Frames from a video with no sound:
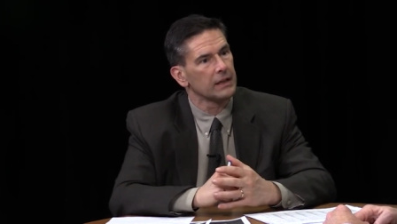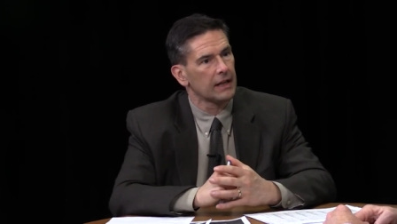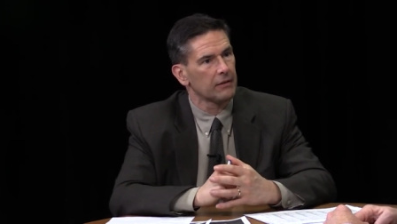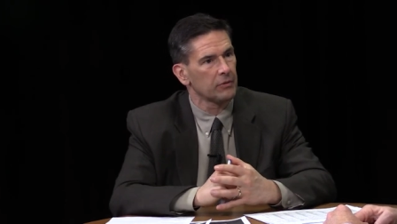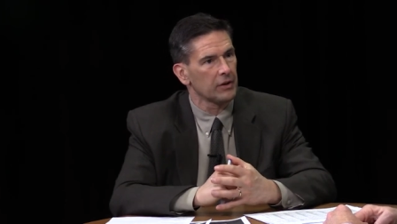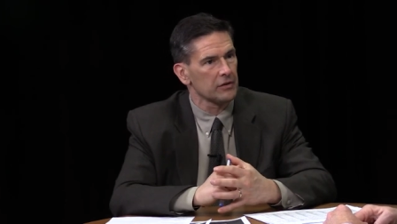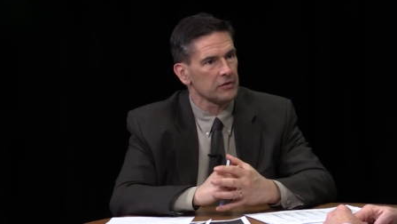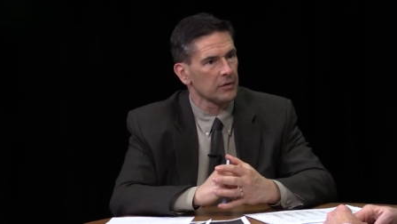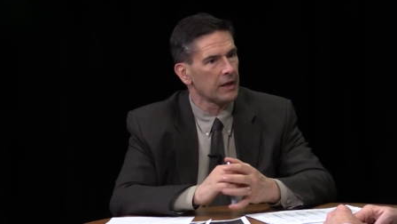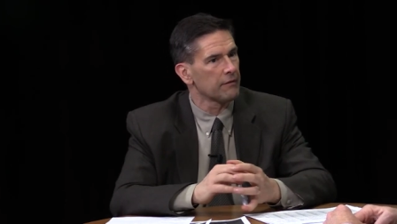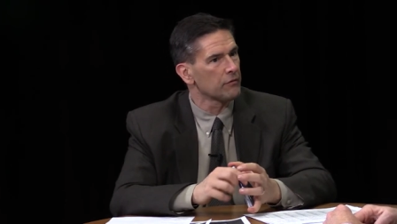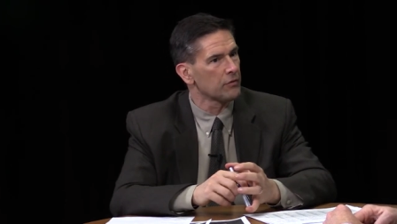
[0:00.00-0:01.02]
yet we also
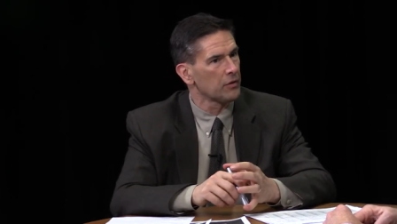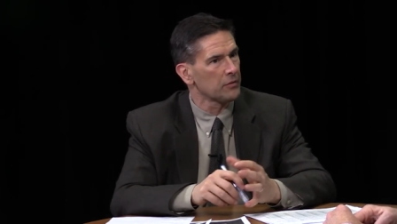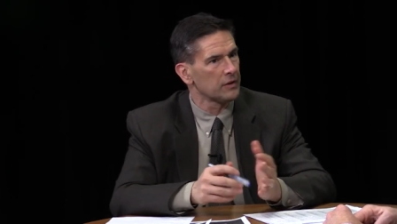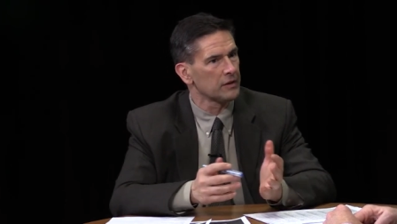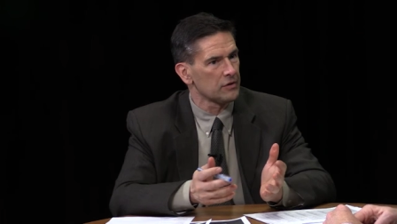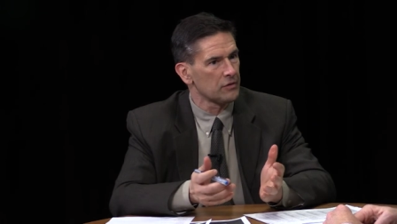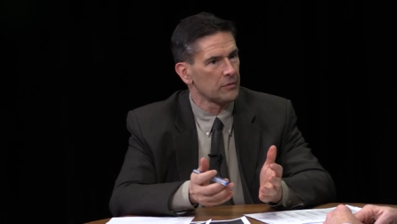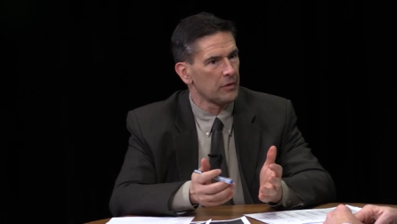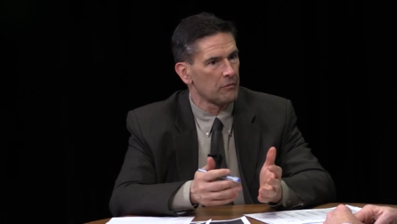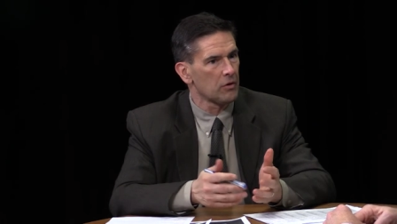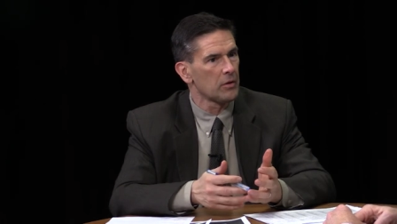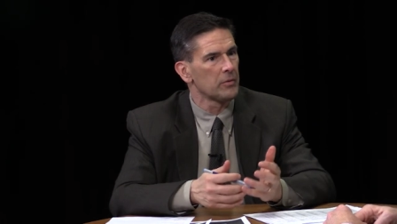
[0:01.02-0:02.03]
have growth in student
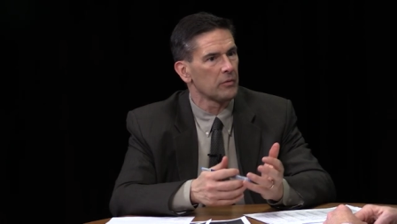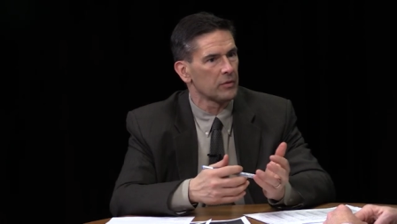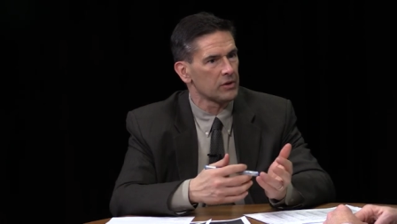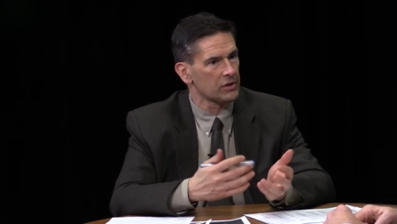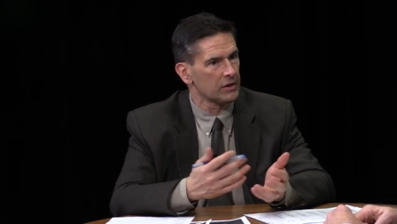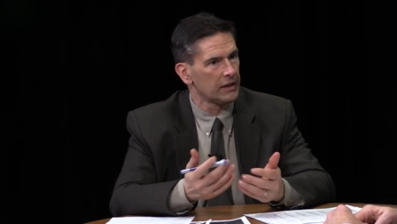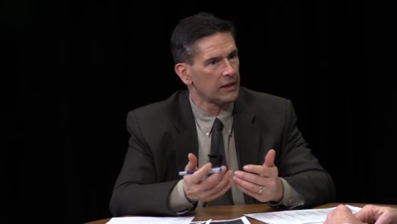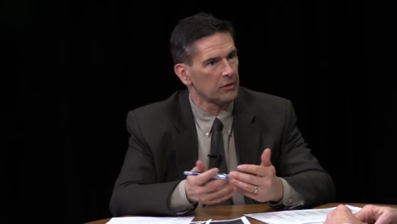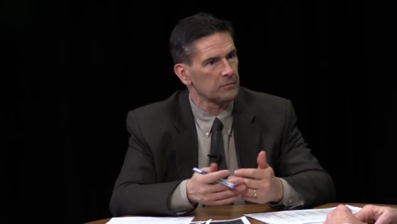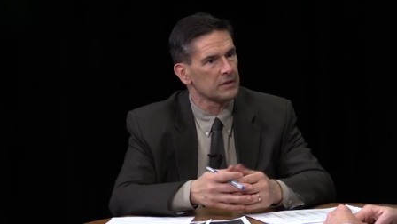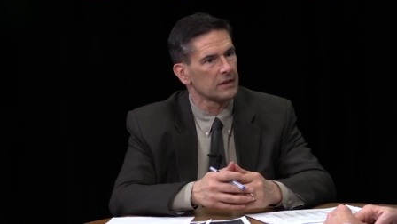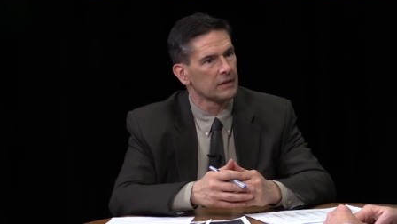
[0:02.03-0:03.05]
enrollment, which
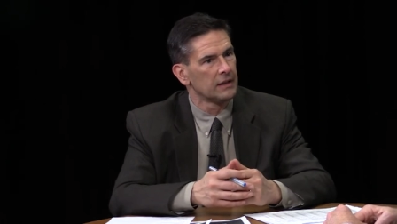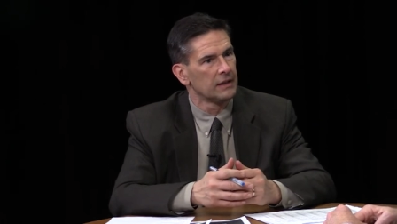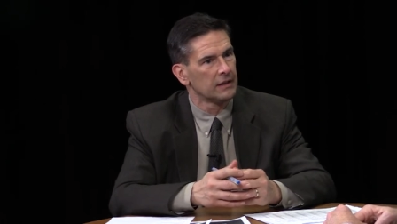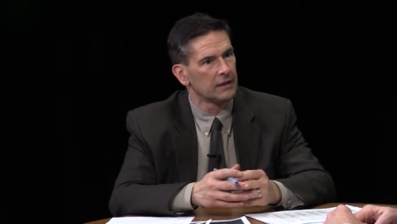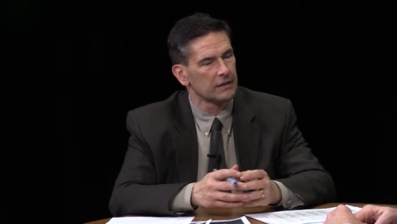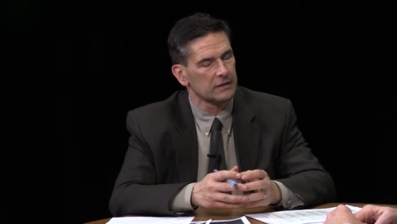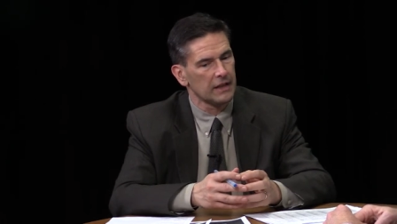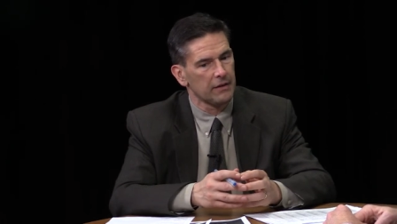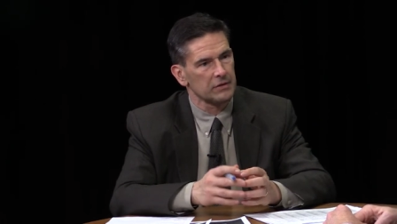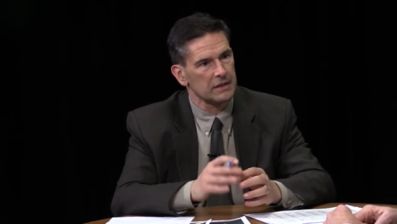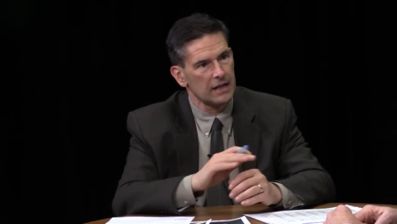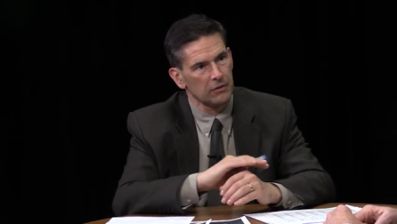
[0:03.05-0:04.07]
helps uh, save
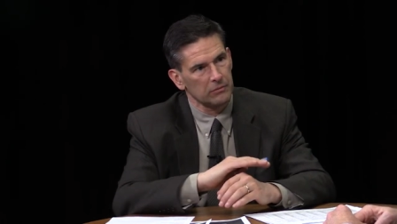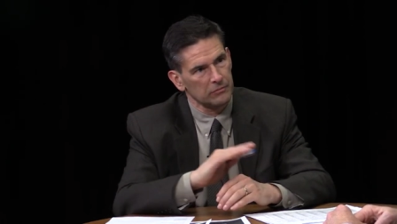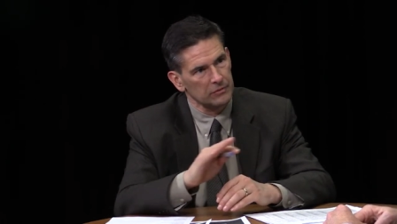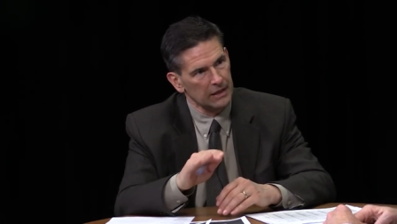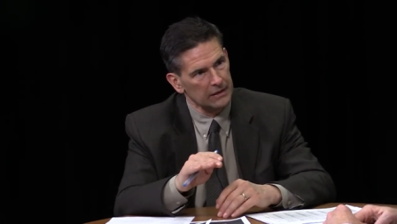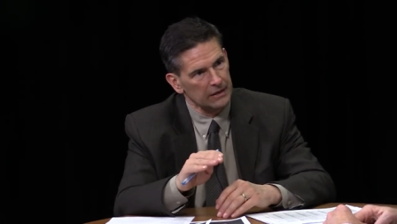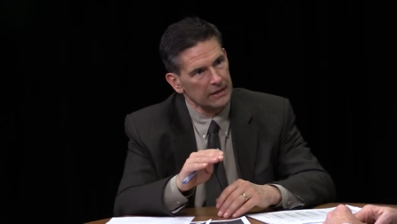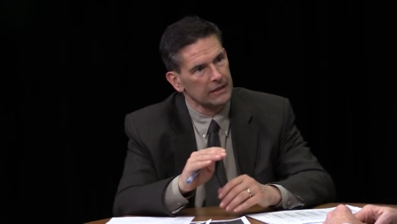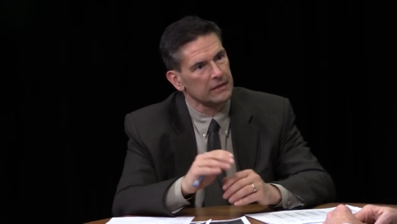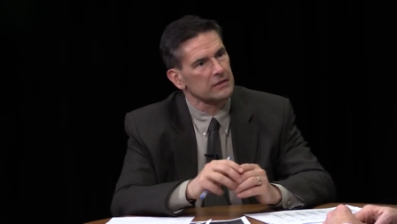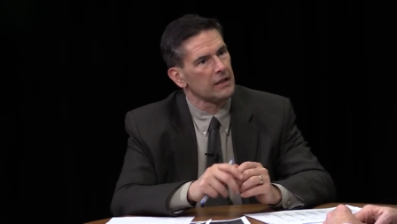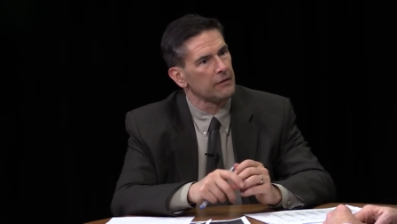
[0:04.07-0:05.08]
us. Now, lately,
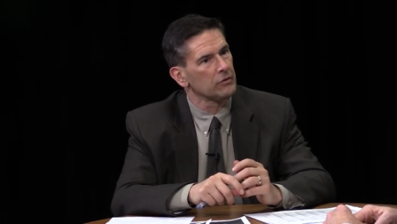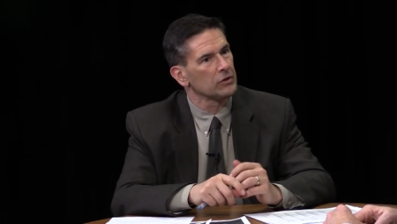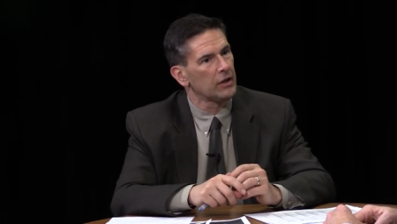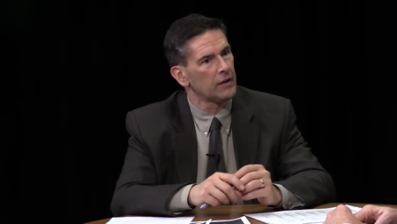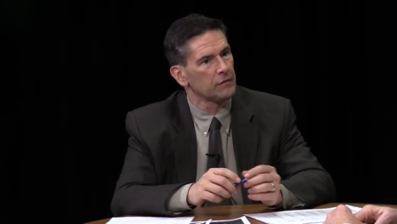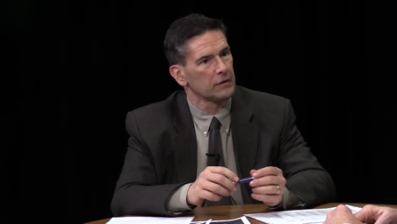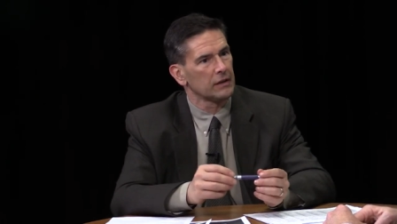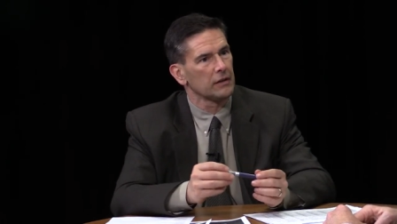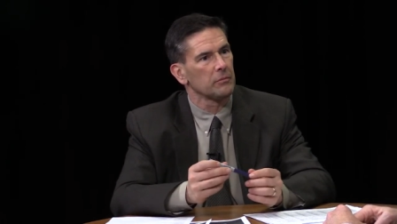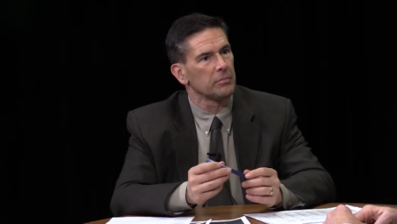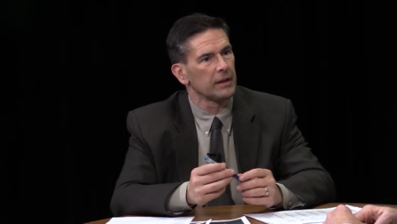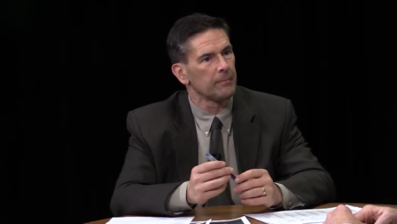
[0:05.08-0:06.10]
it's leveled off a
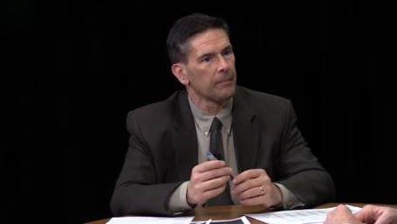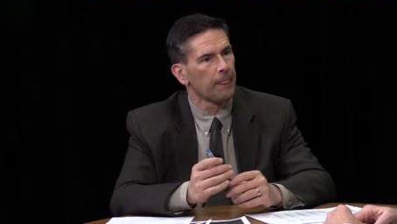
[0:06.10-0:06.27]
little bit,